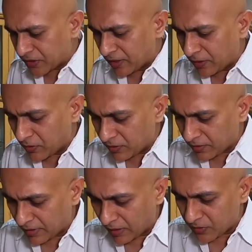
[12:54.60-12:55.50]
partially
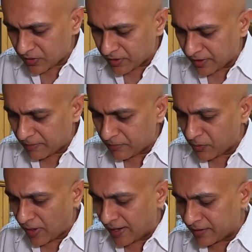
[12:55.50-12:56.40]
cooked, now is the time
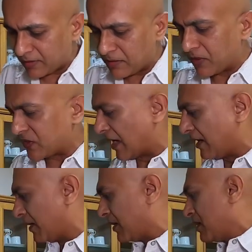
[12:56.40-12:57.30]
to add the
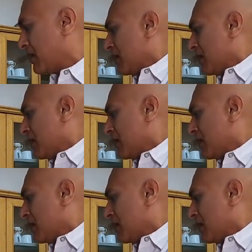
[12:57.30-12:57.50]
masala.